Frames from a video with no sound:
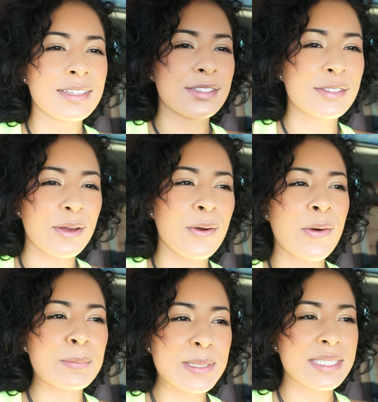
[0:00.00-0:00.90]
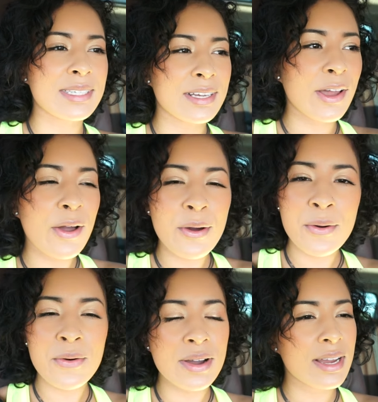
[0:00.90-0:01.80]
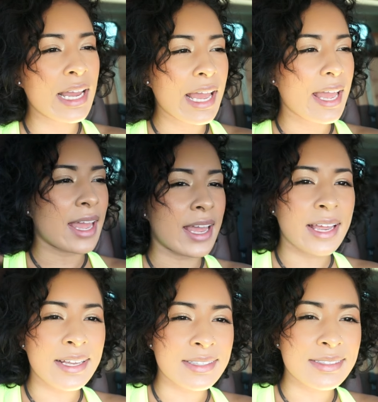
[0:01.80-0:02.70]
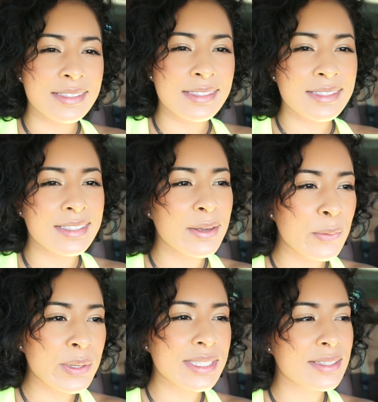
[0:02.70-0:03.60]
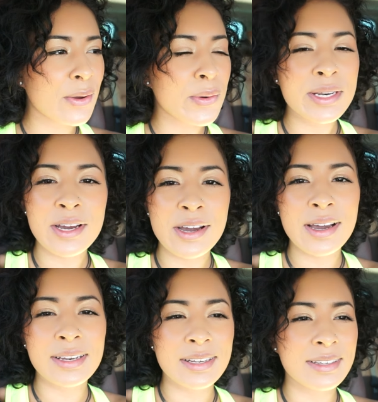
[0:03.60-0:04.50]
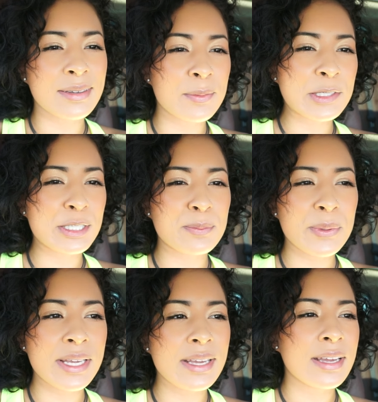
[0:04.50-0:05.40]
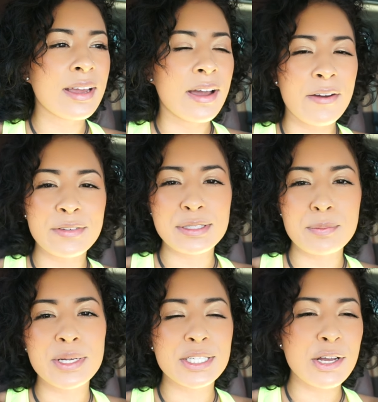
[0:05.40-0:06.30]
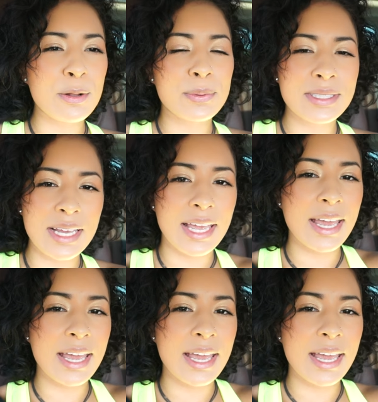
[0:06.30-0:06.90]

so I'm just gonna go and see what's going on and just be of as much help as I